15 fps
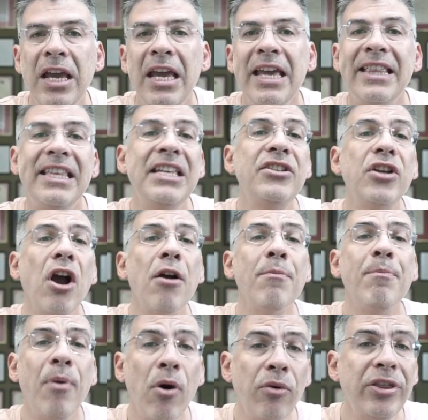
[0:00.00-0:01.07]
These are
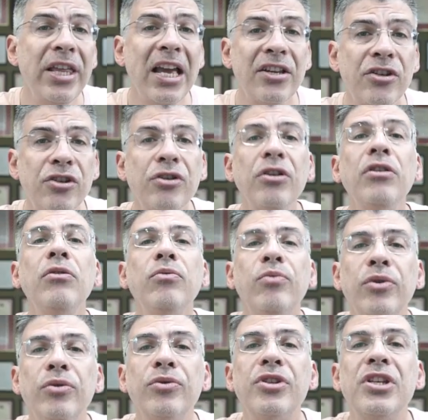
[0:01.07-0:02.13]
both external
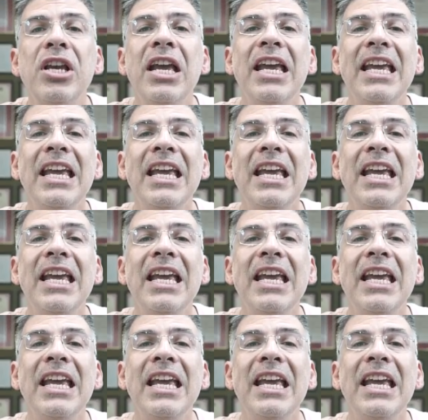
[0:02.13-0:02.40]
routes